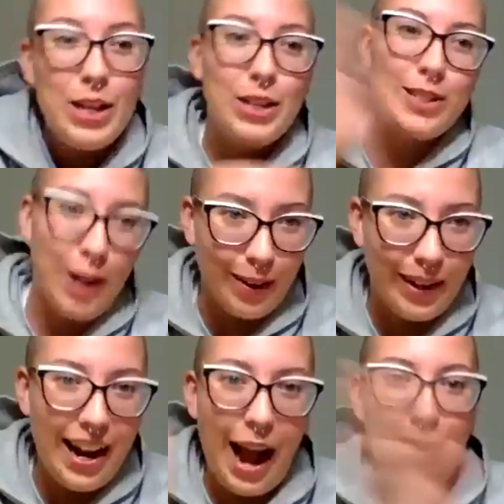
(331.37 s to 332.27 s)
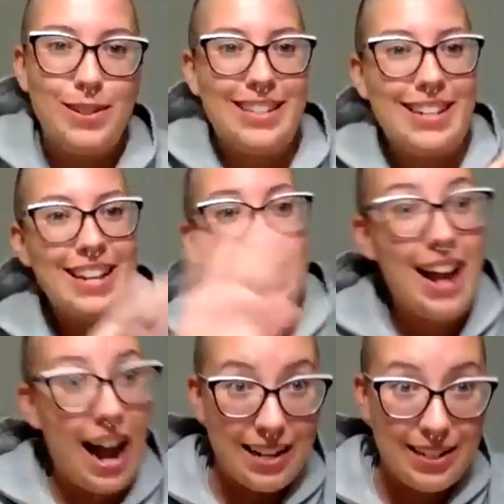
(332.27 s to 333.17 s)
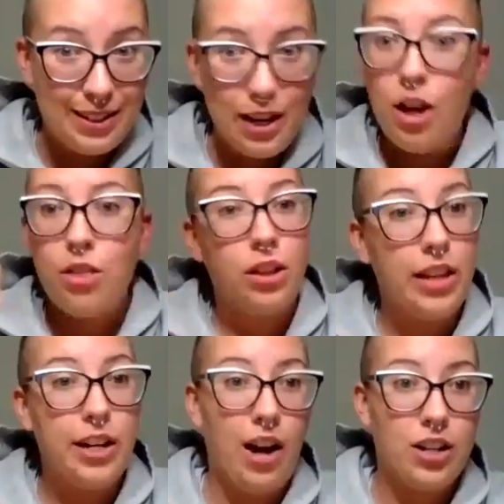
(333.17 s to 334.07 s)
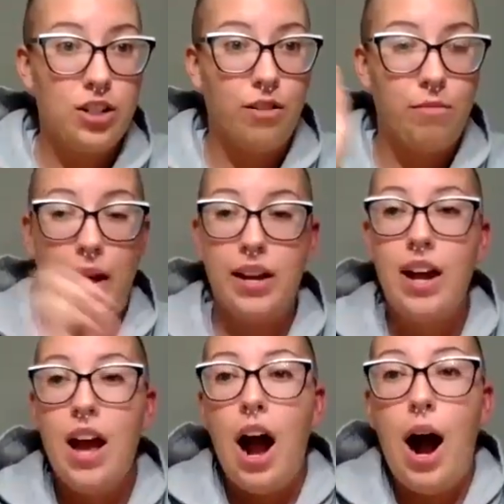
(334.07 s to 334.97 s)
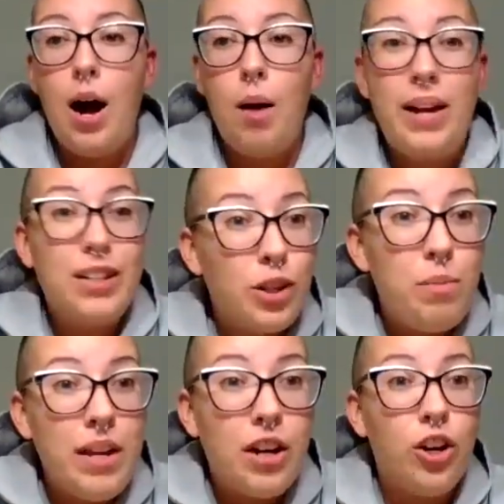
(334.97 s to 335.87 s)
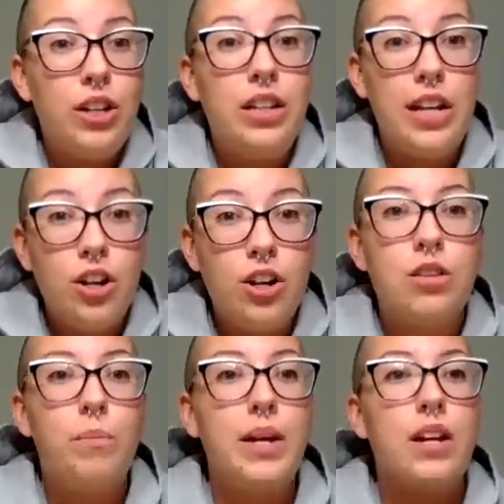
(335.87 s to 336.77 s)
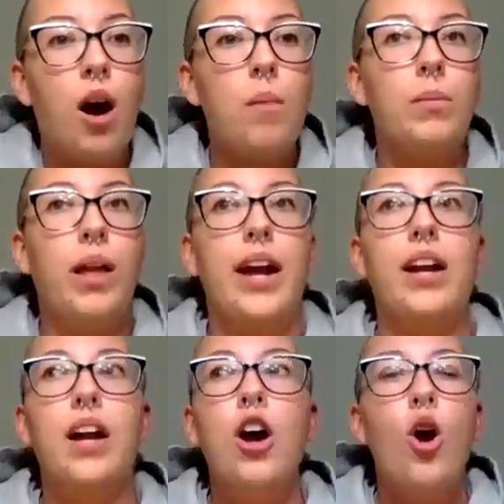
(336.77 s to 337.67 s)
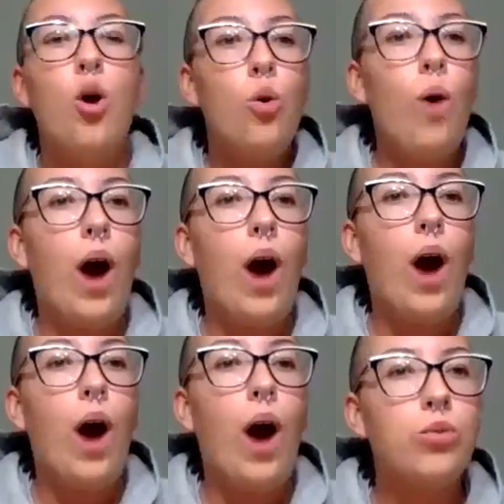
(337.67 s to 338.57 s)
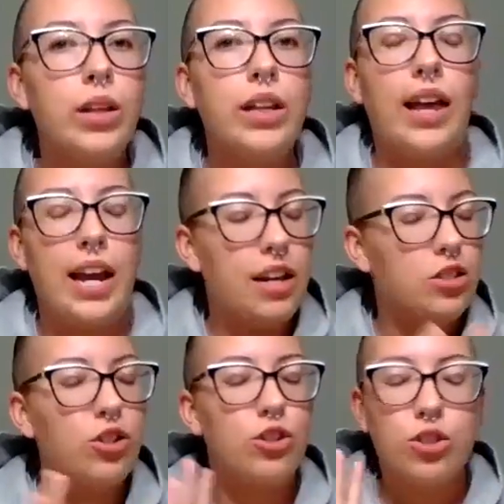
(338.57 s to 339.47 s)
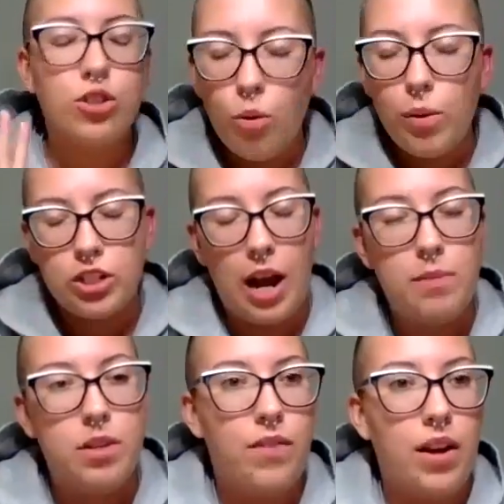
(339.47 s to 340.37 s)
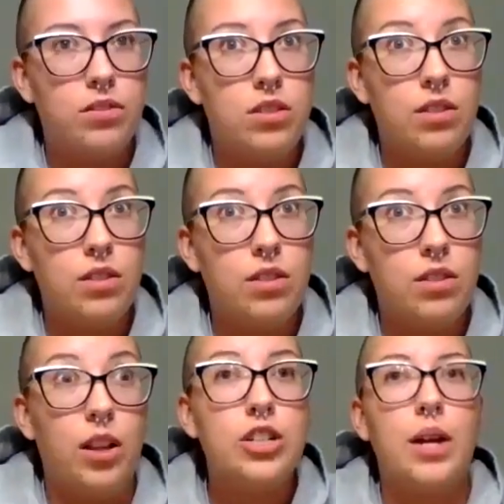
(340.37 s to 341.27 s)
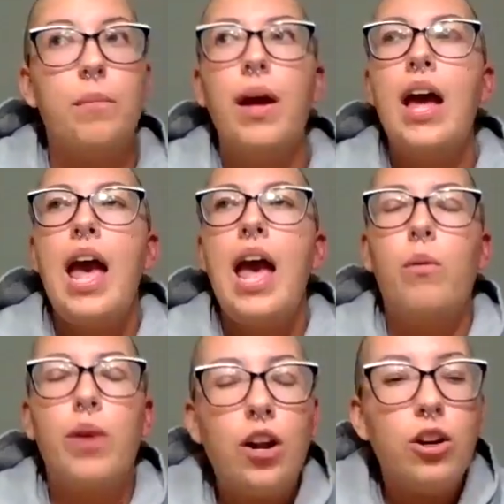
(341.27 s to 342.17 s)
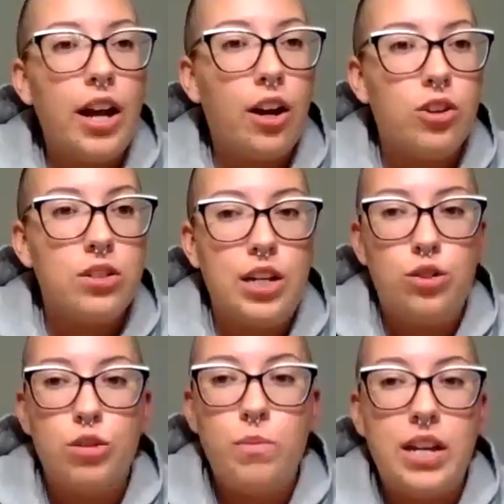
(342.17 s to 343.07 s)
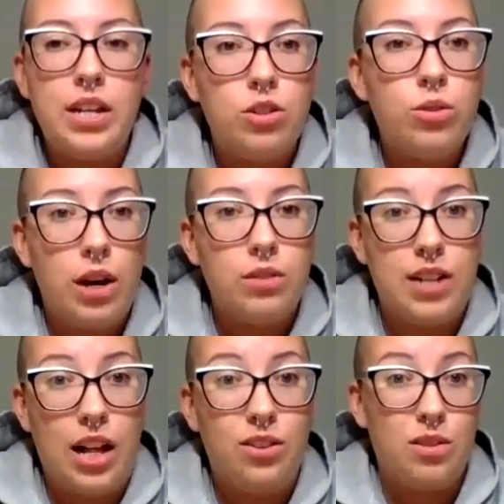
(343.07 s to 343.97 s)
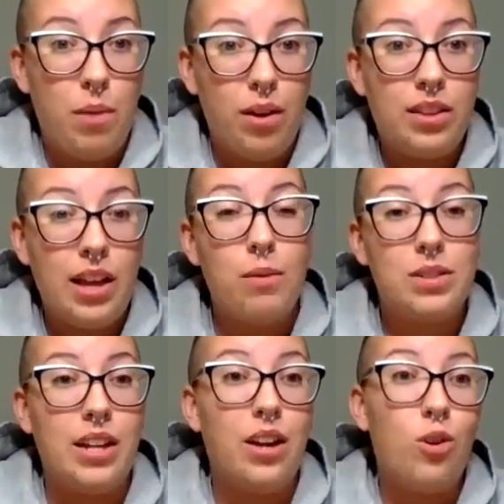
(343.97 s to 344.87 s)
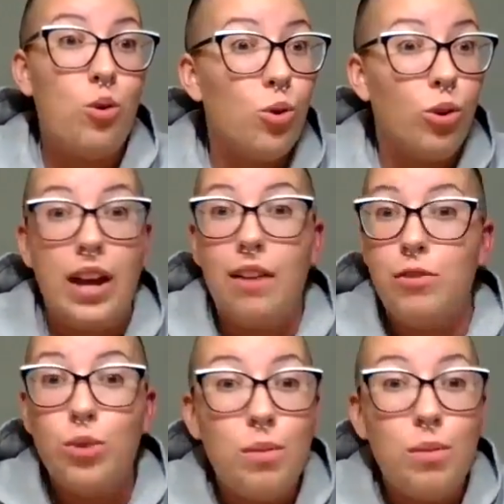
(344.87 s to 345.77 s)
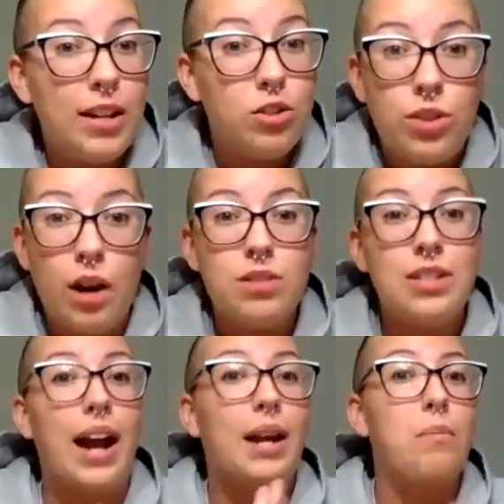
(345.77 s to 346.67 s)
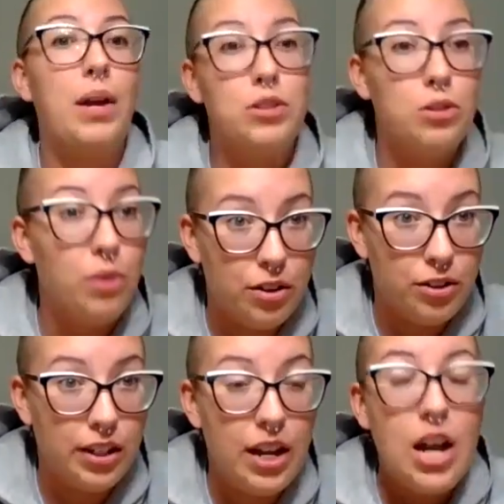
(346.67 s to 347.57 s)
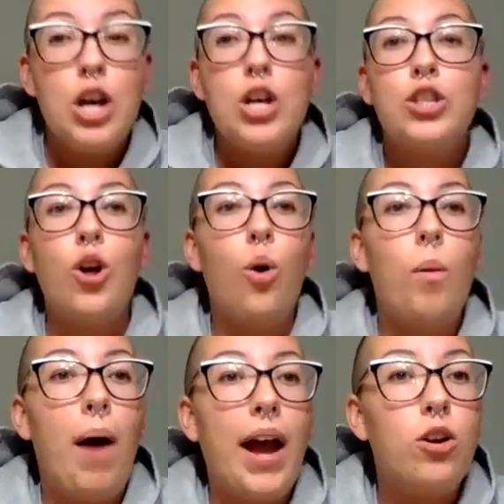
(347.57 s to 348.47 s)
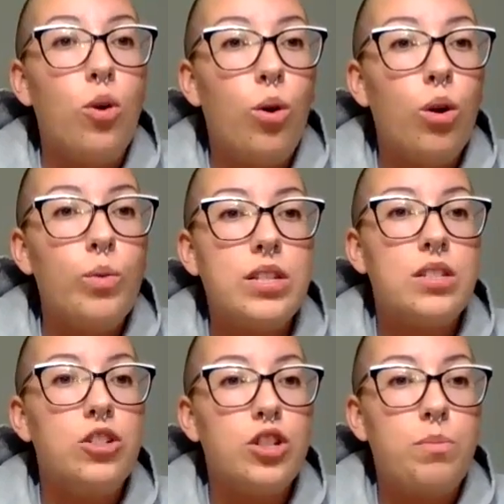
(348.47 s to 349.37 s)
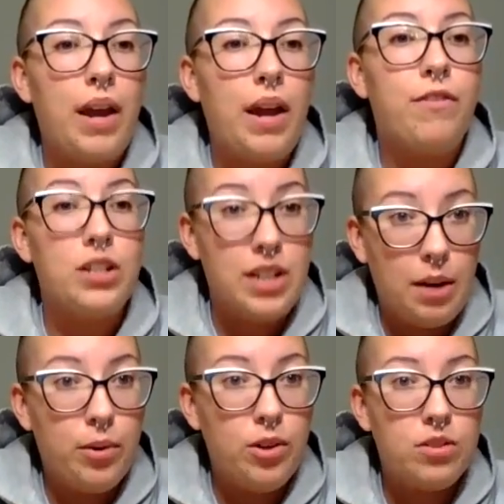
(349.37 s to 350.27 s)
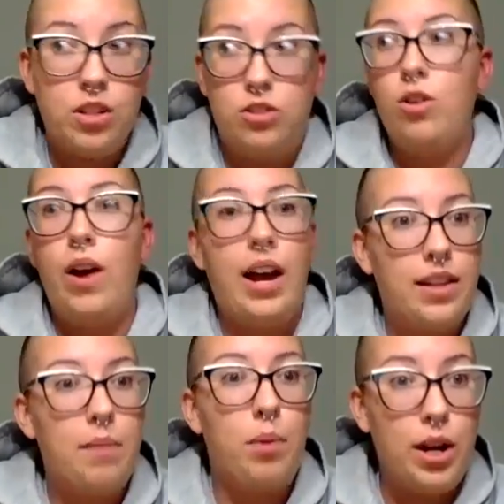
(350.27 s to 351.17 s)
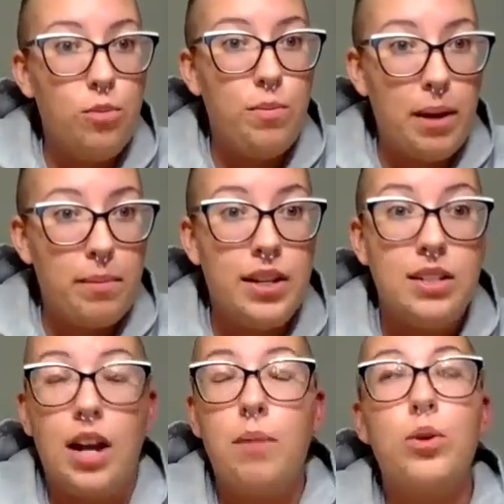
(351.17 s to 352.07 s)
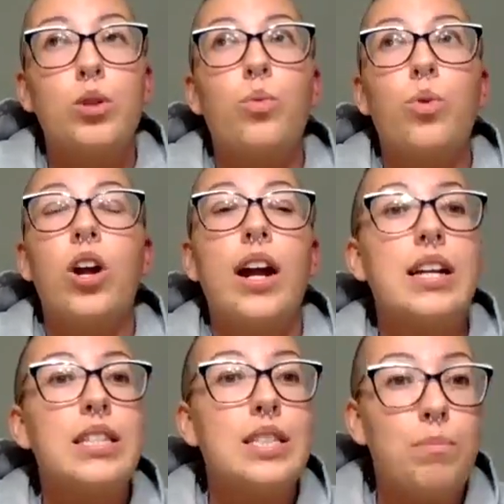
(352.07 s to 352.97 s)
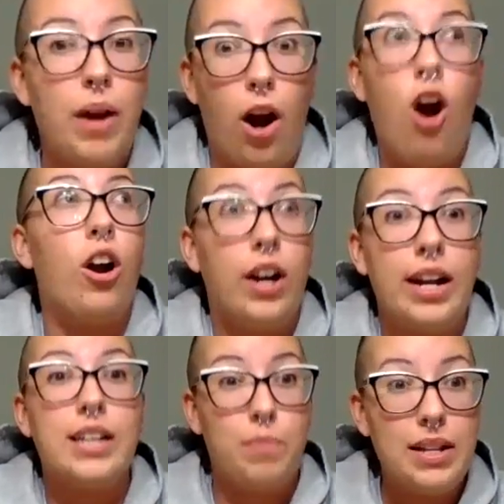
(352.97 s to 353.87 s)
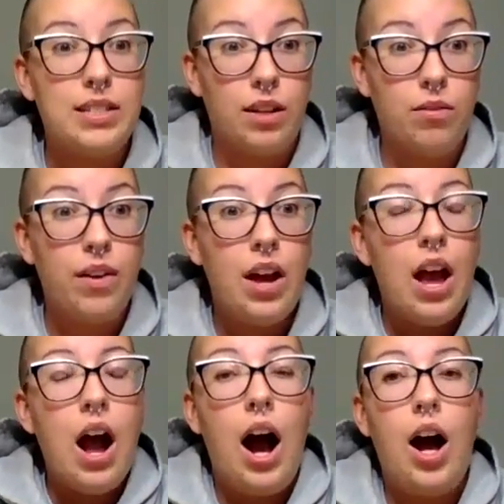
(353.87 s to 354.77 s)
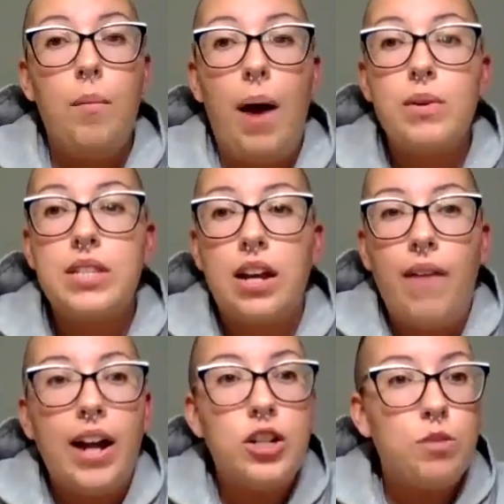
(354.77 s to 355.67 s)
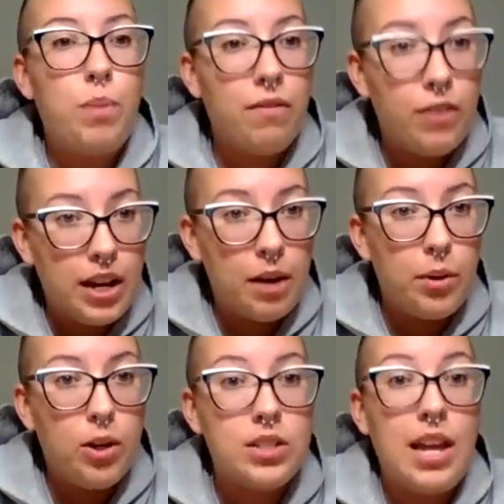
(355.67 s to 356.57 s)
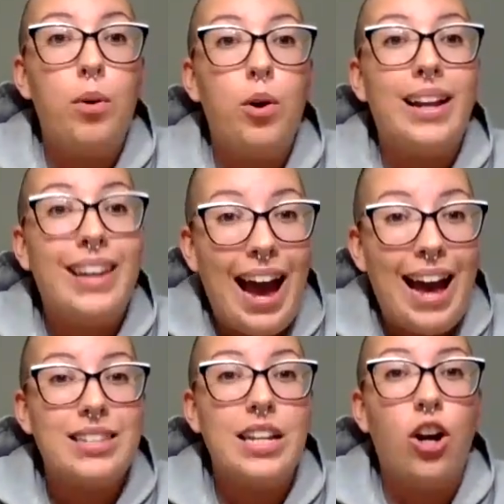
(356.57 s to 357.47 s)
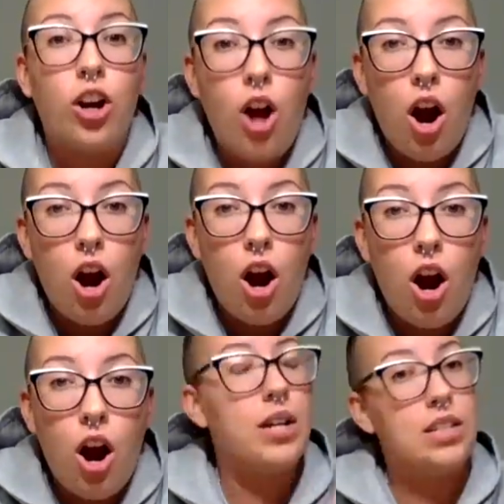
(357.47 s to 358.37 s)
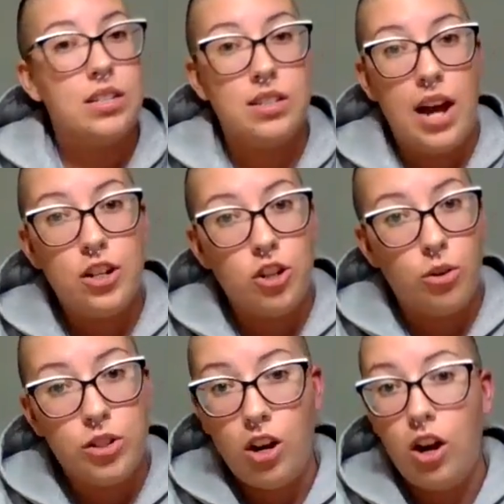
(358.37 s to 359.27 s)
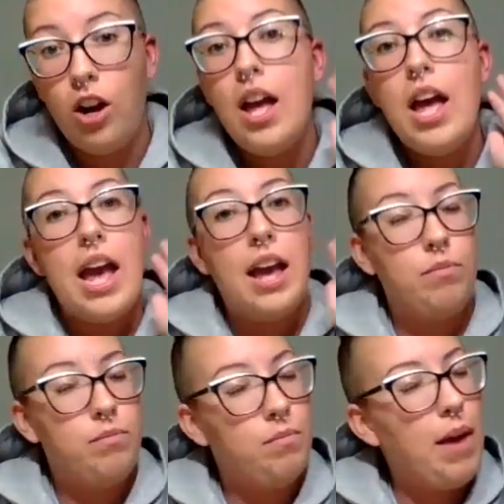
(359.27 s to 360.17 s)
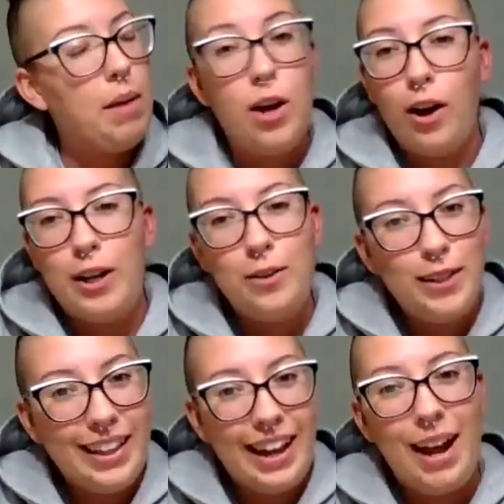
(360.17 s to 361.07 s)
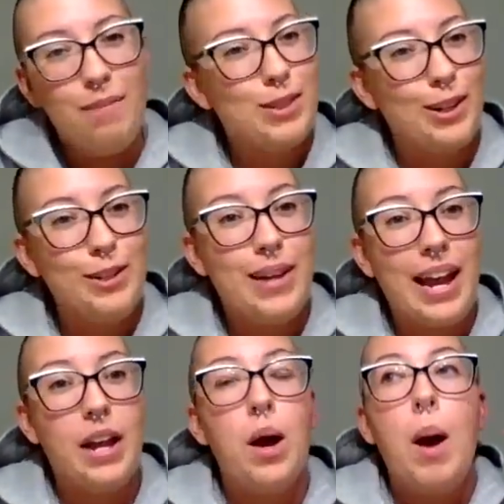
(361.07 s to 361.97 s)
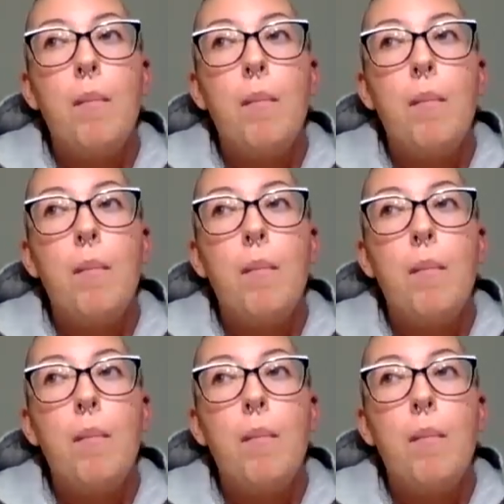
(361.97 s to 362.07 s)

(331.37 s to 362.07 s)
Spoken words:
Sorry, I was not the leader I should have been. It took me a good year to become like who I truly like. It took so much time to develop leadership. And when I heard that girl say she's making $2,000 a month, I was like, cool. If you can make 2,000, I can make 200. So my goal was to just pay for diapers, because I had that brand baby, and diapers are expensive. I was like, just pay for diapers and put gas in the car, because this is not a joke, y'all. Maybe you'll relate, I'm sure you can.